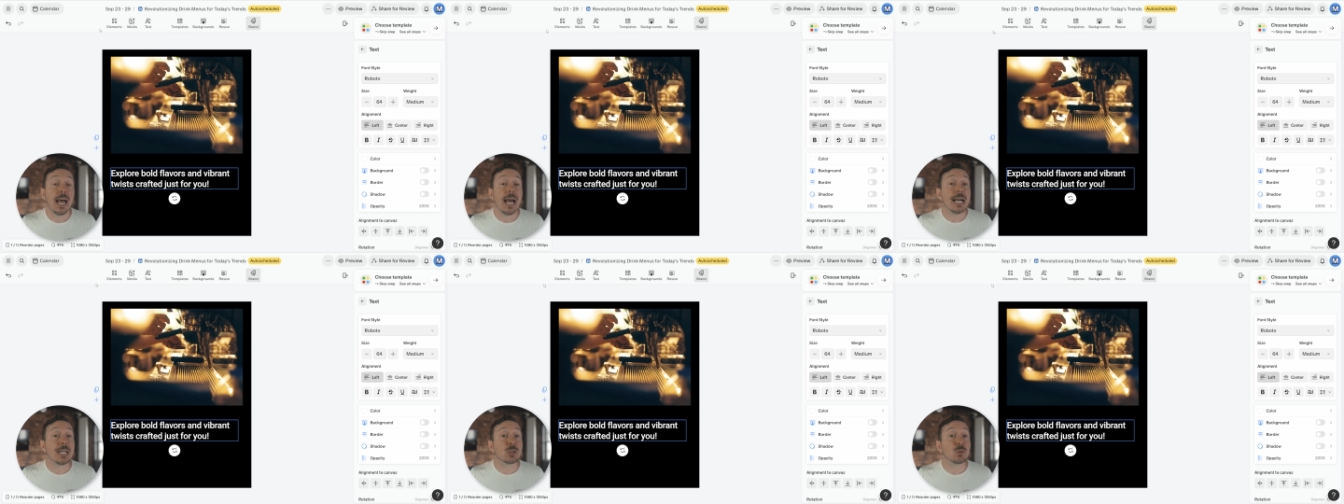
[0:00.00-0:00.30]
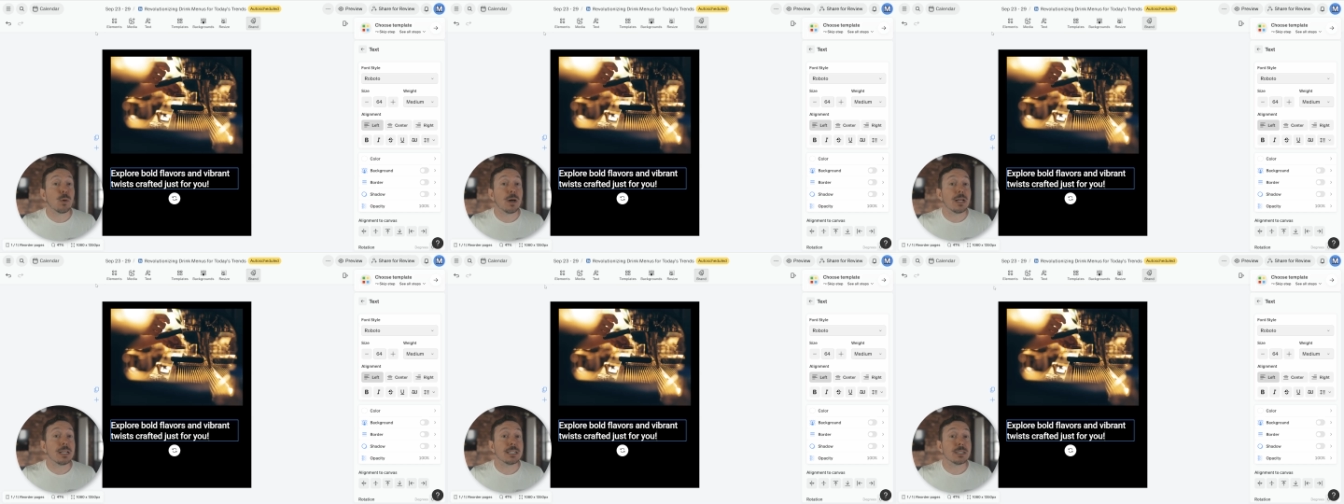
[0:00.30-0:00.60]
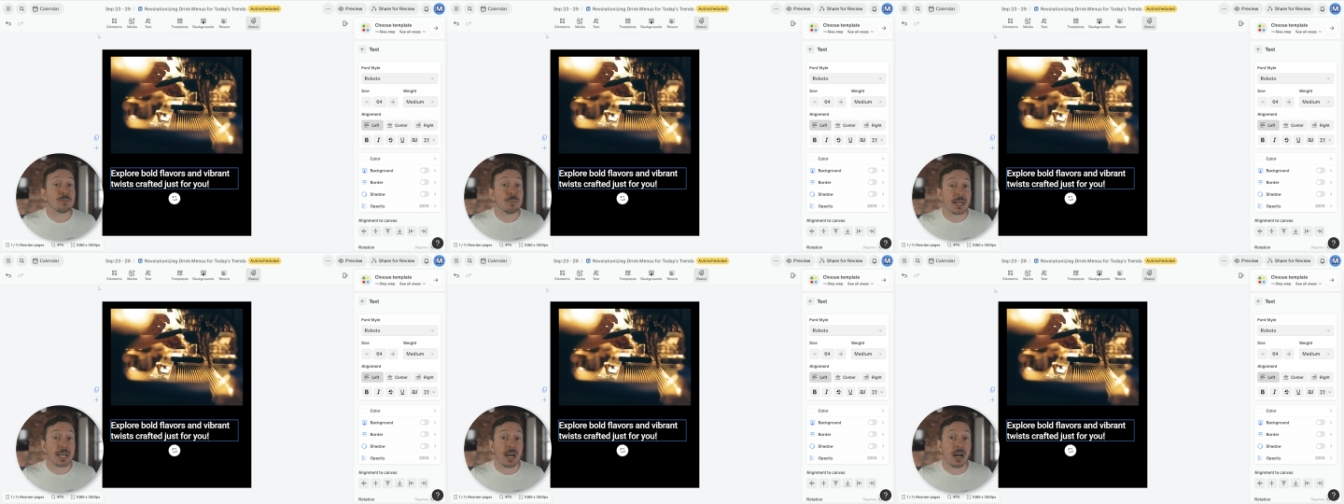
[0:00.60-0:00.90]
as well
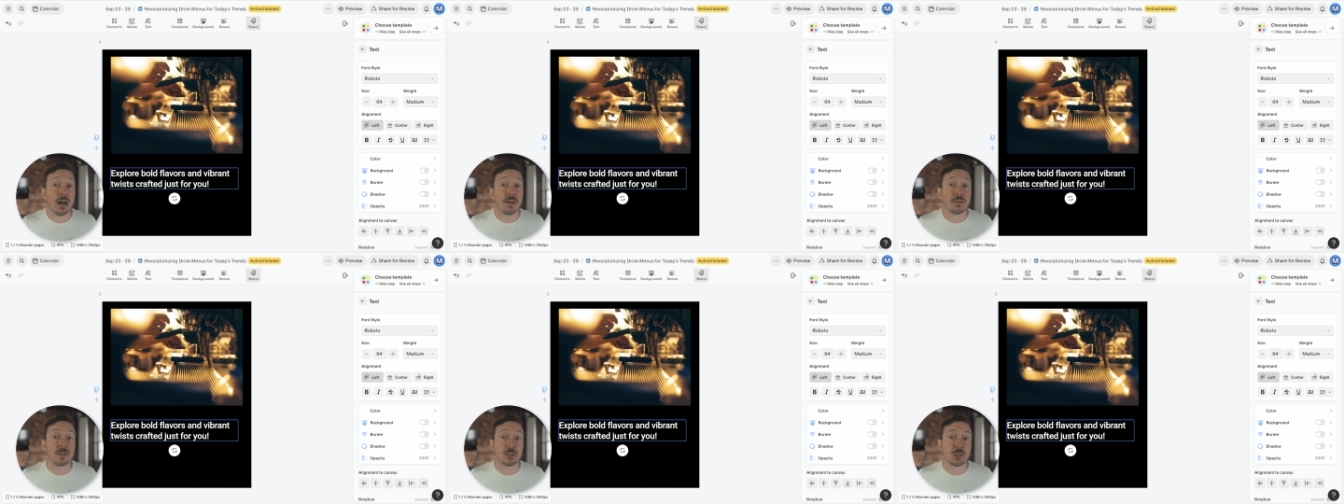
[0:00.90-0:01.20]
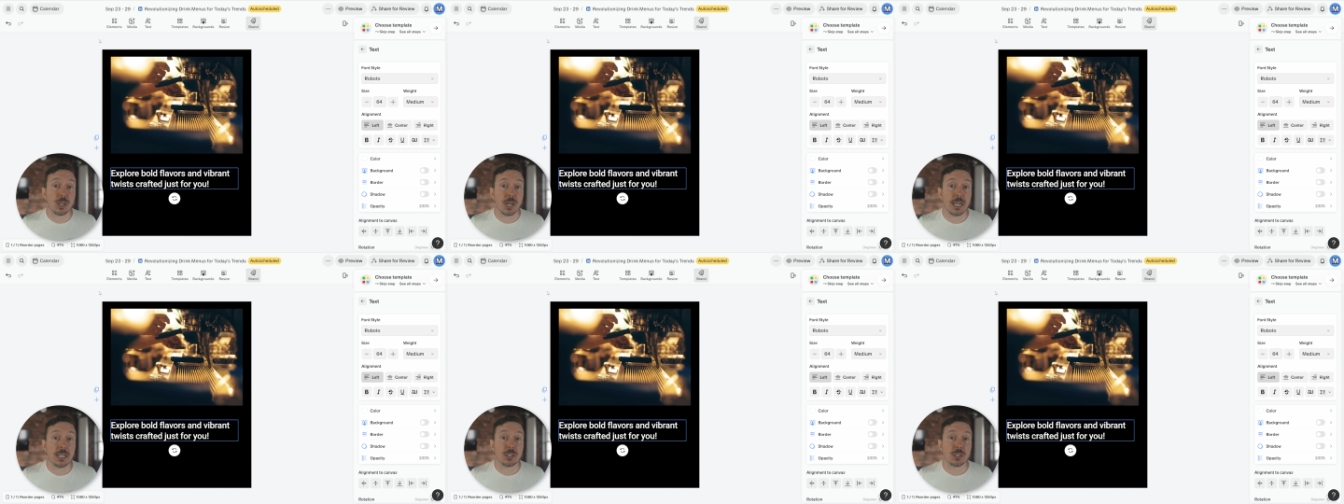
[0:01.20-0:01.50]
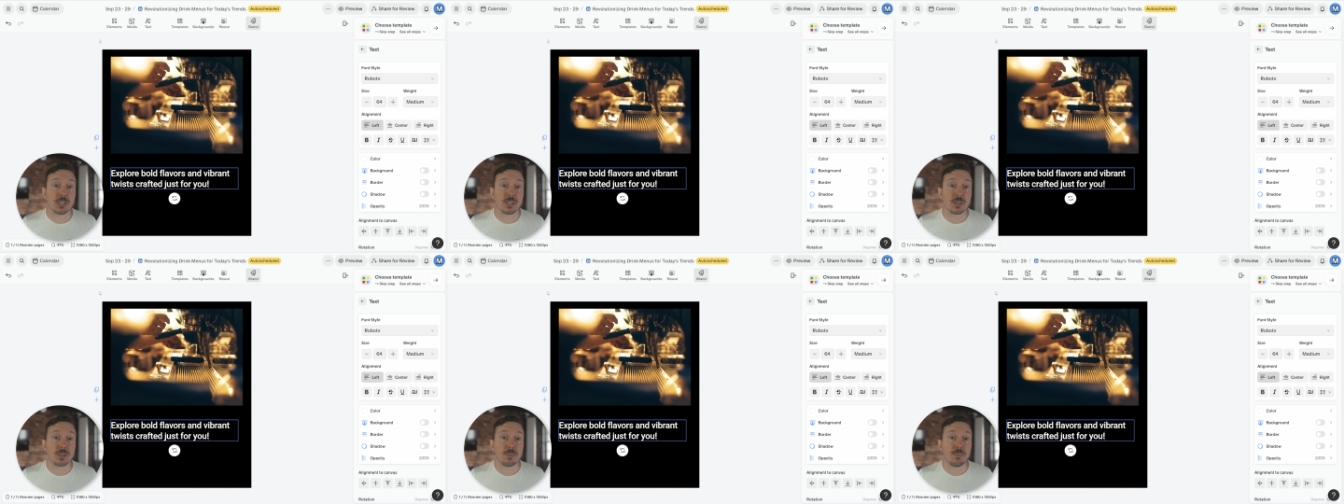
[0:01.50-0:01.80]
as make other
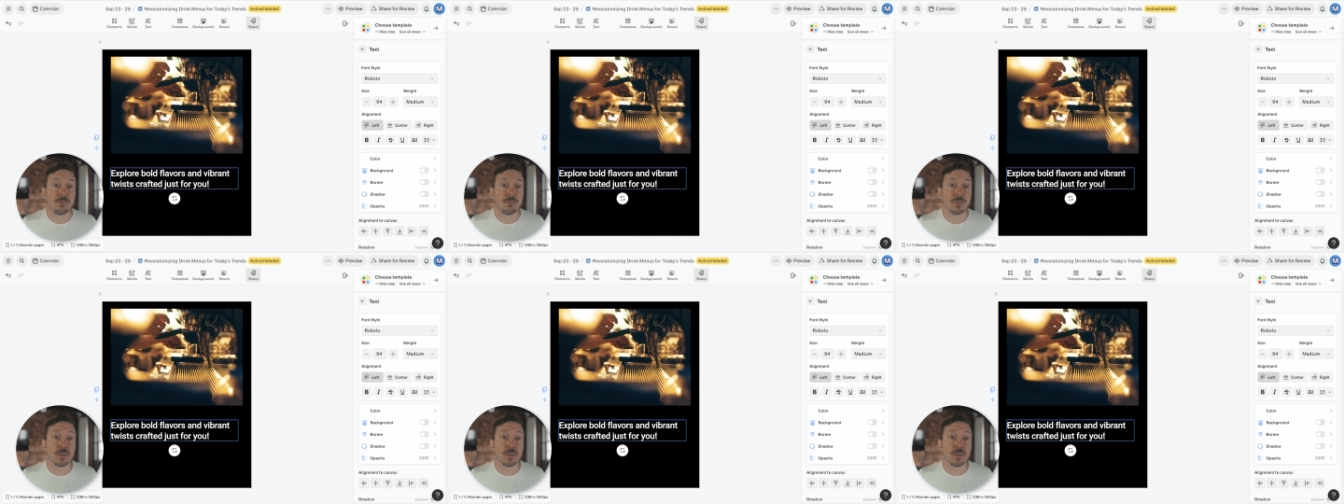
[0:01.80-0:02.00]
changes.